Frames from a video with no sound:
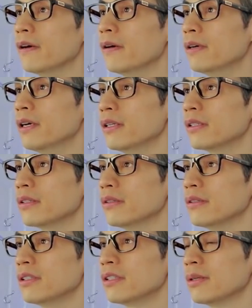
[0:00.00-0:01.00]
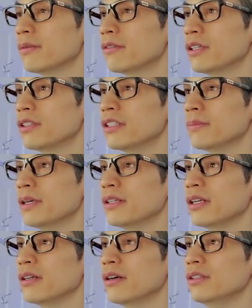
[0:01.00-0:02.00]
All right, so just some questions
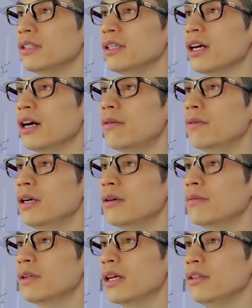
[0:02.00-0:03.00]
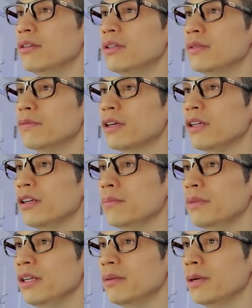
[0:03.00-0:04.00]
about technology. How well will I know it's working
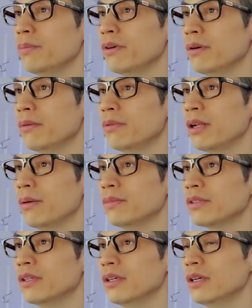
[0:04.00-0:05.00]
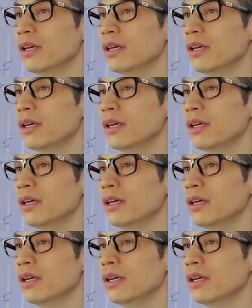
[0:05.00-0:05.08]
on me and my problems?